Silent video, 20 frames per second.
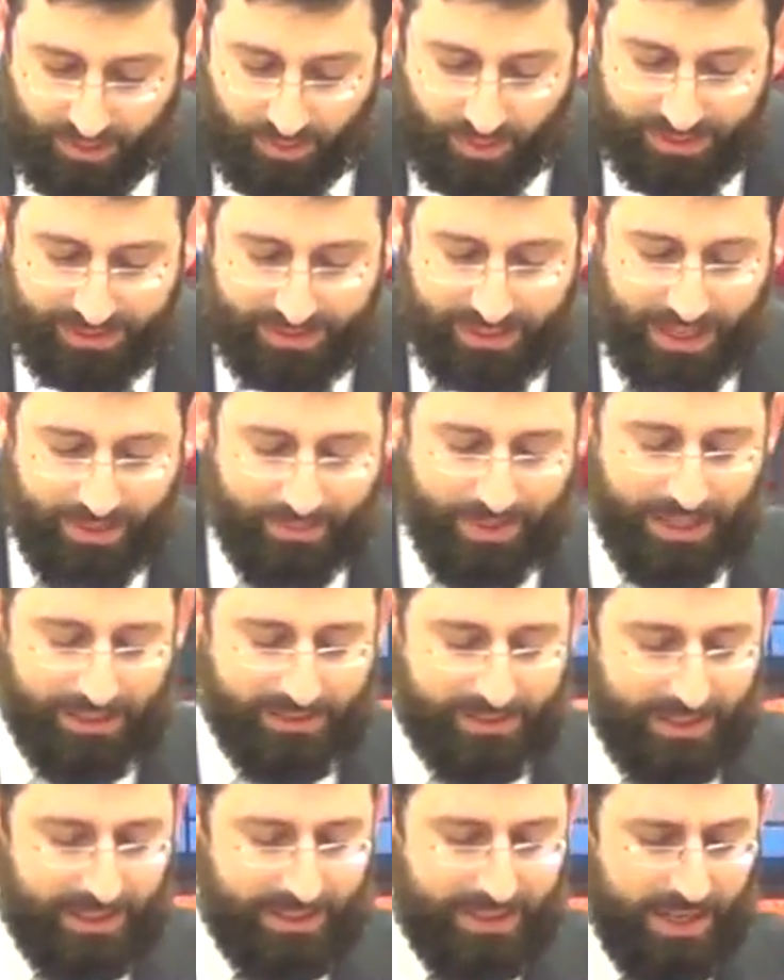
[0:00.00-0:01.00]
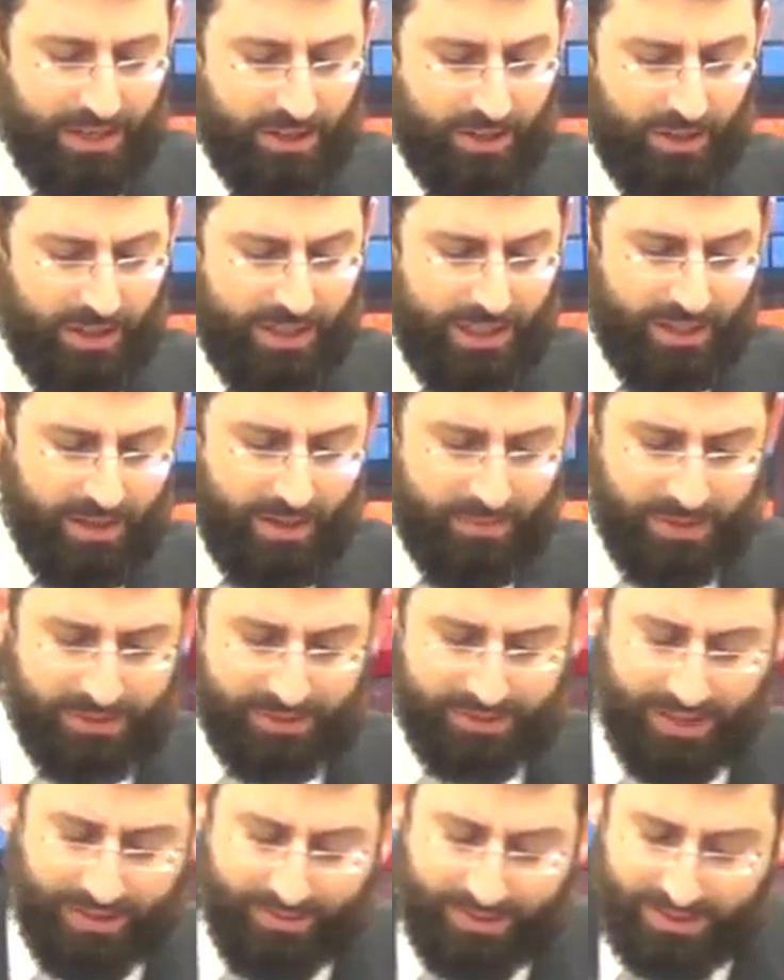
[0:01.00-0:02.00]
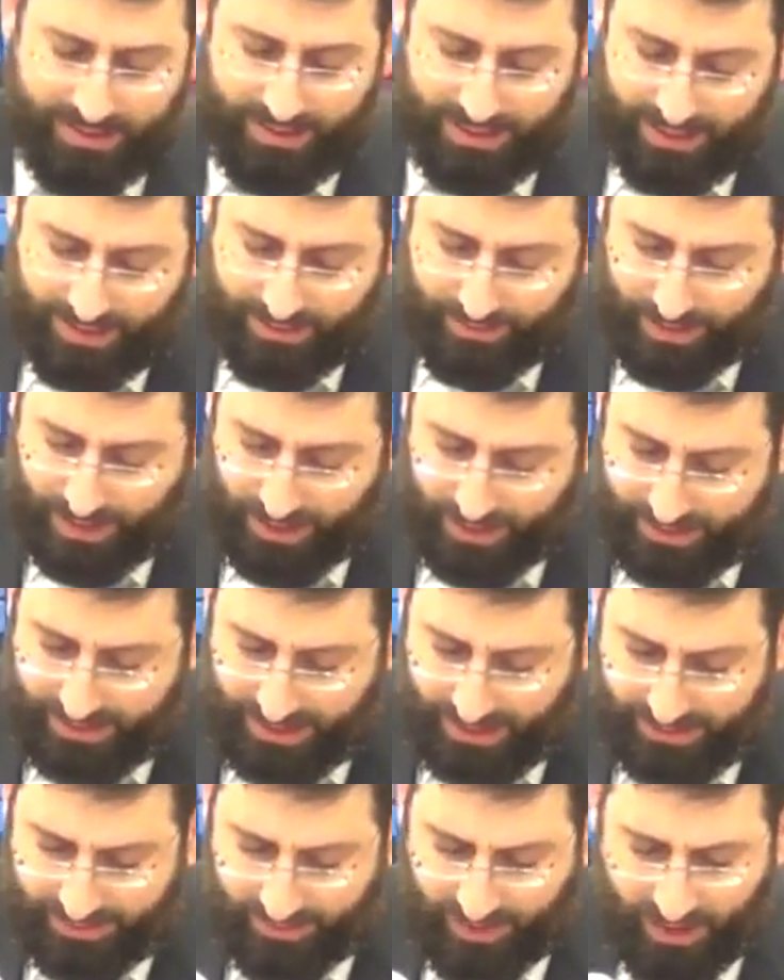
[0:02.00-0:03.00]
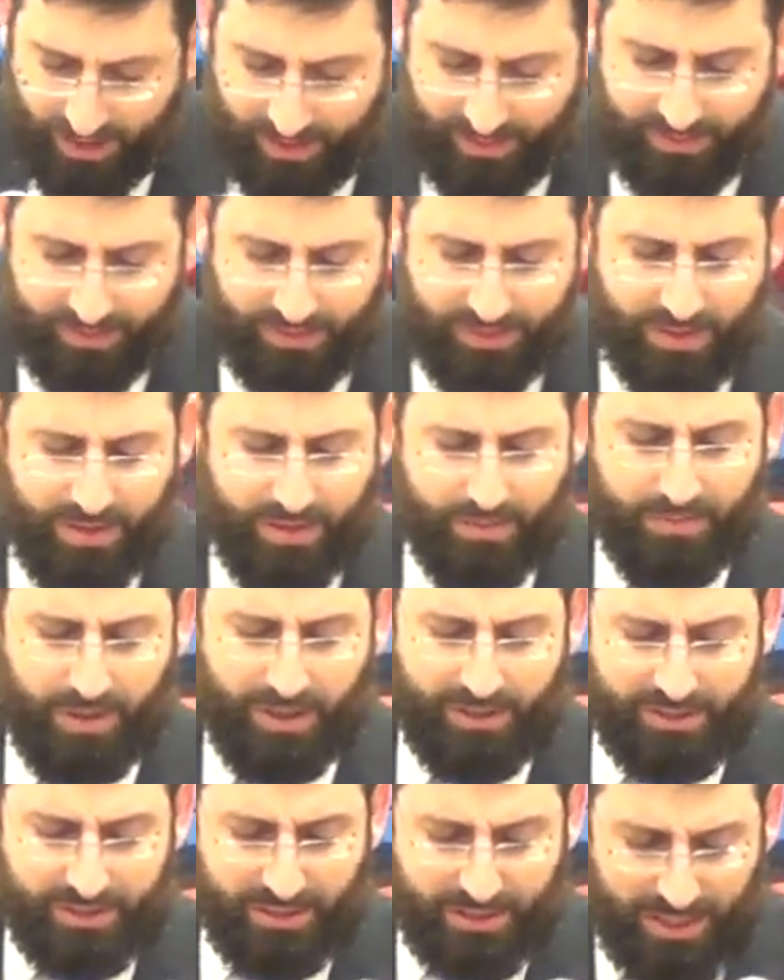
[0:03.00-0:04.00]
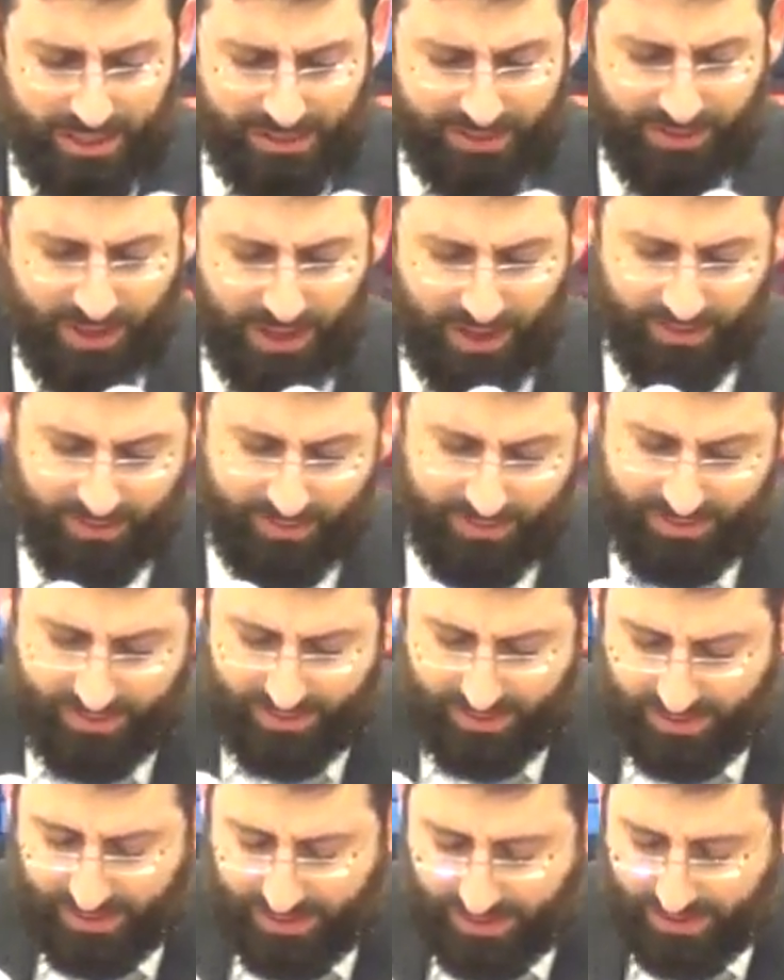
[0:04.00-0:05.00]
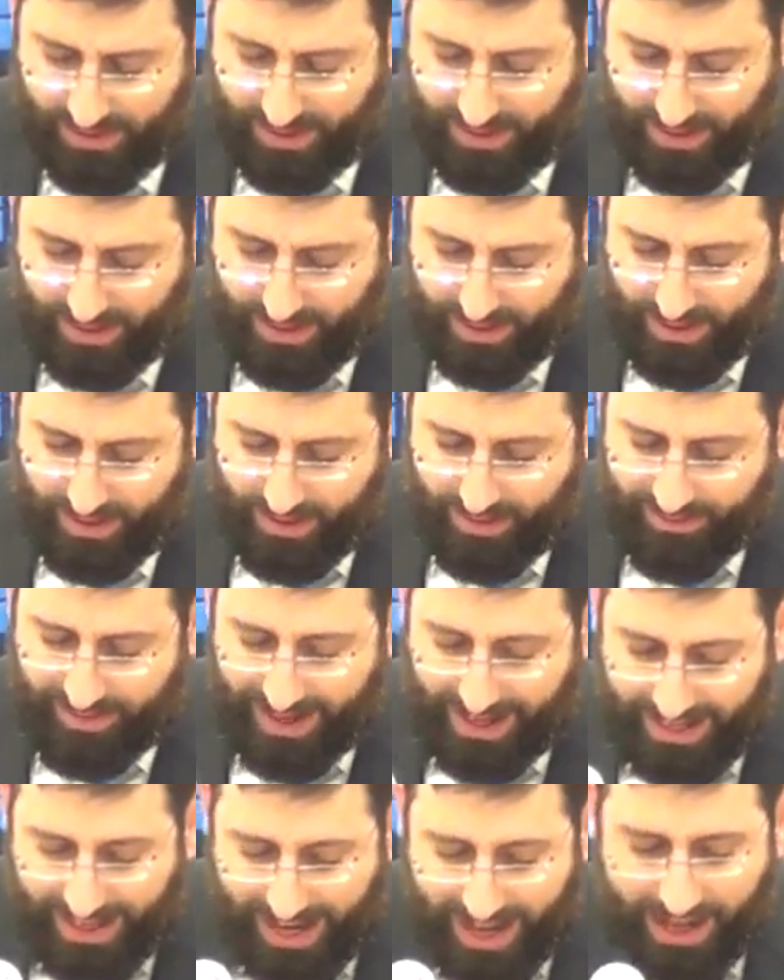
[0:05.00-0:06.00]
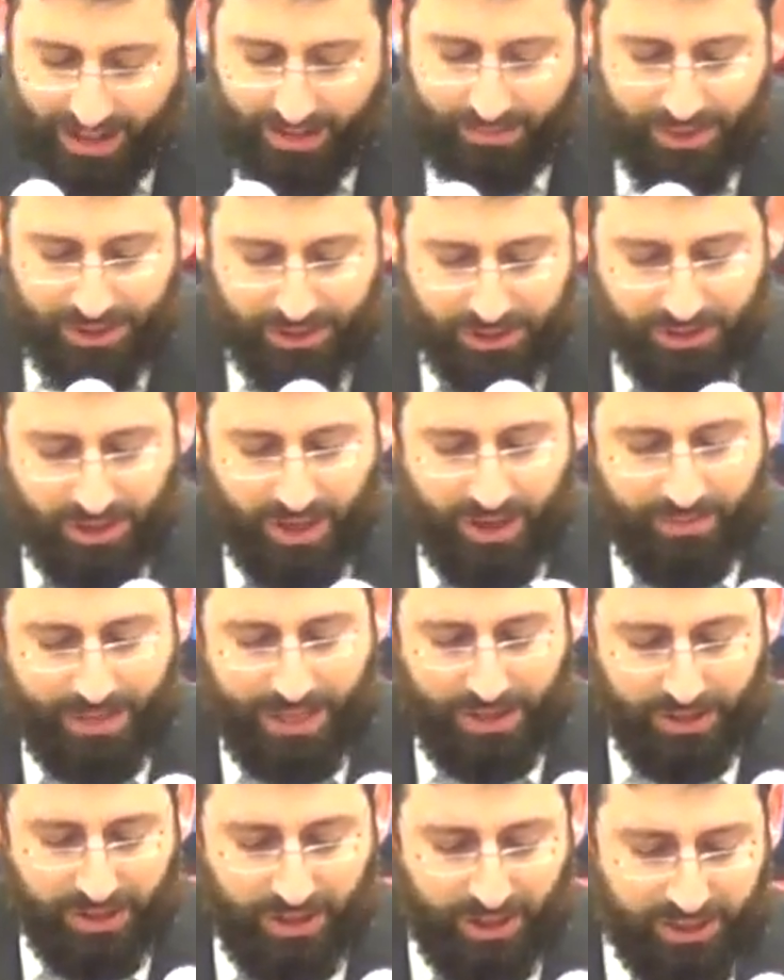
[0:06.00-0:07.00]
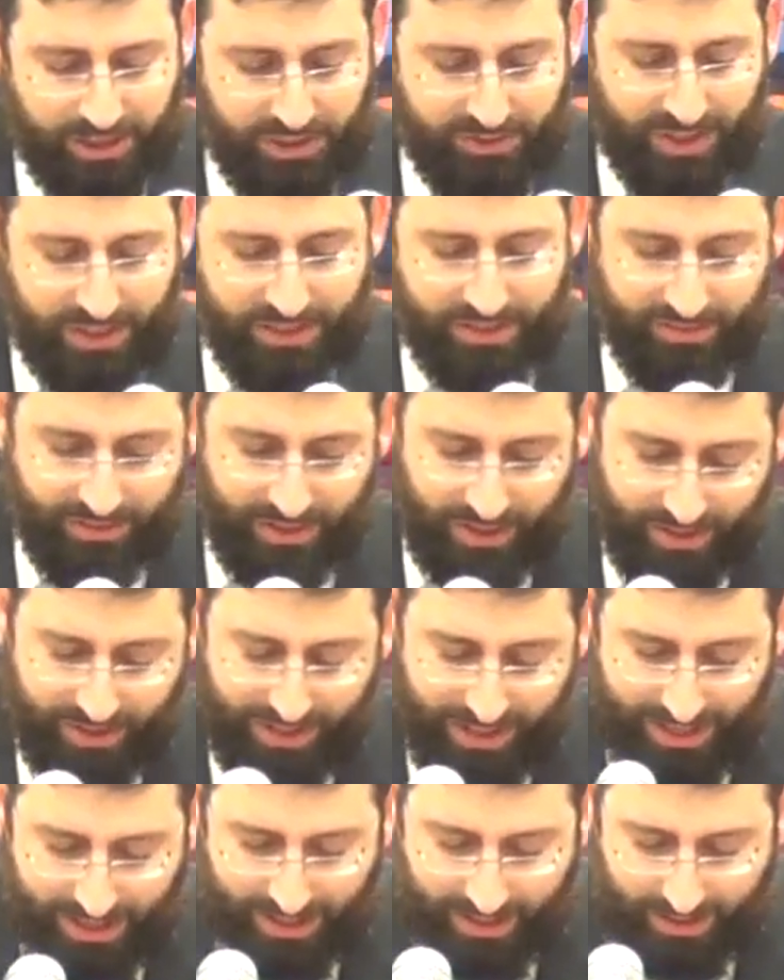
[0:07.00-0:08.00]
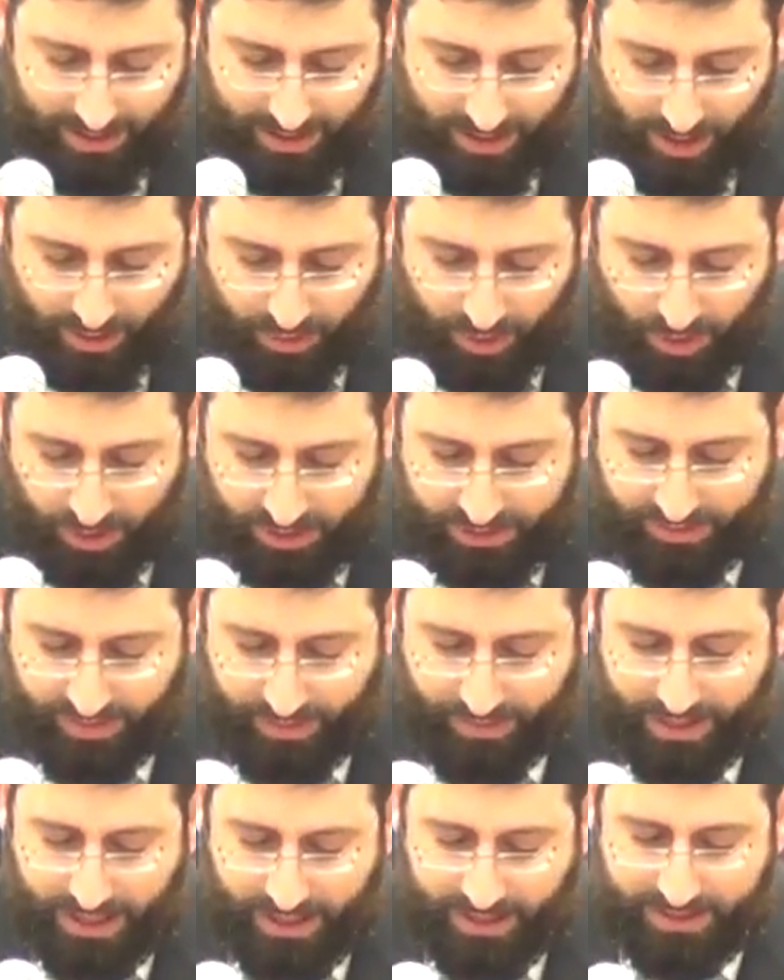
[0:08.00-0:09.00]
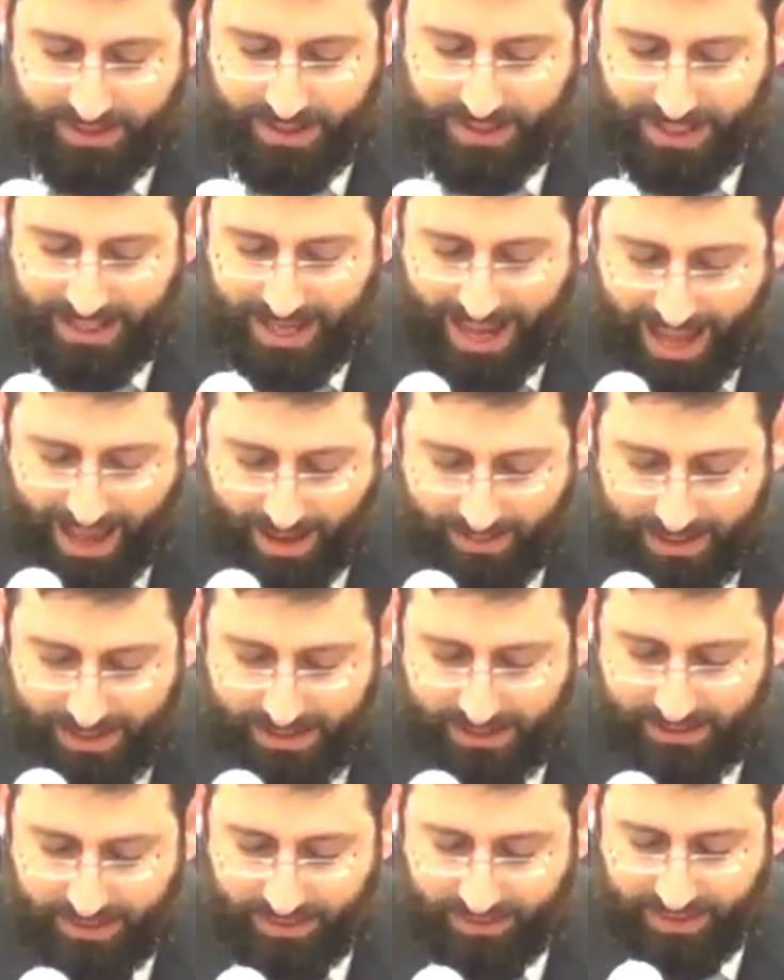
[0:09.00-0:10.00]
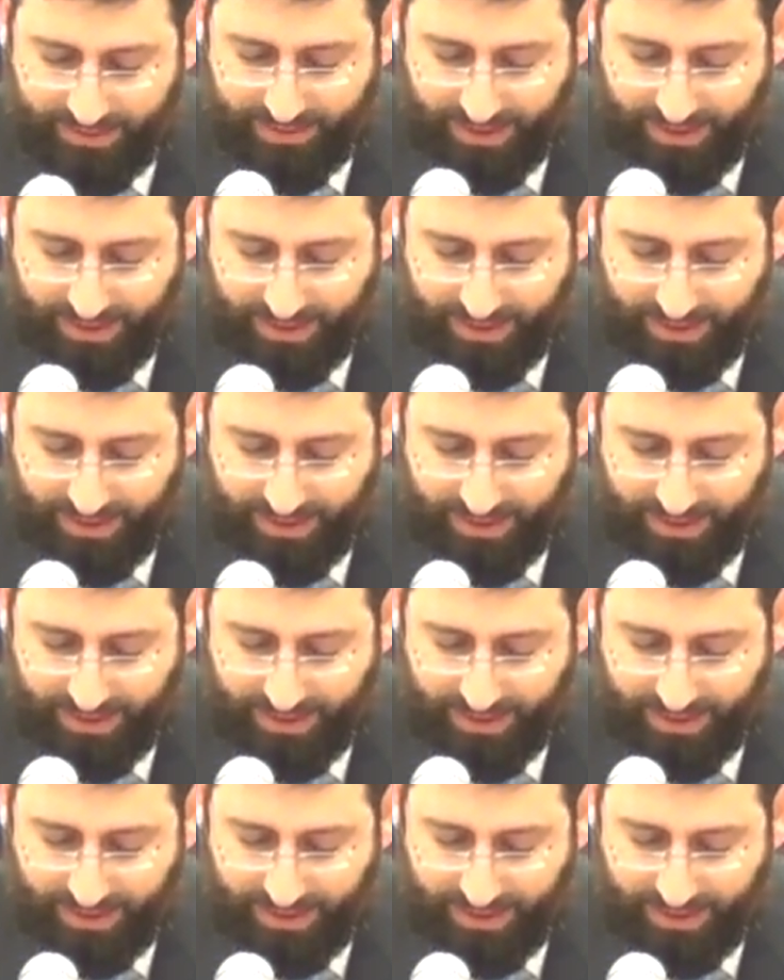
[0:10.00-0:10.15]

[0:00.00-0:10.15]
What's the name of that city? Take a look at number seventeen, Parak Tesvav, Pasuk Tesvav. Vayal Mishon al Yoshvei Devir. They arose from there to the inhabitants of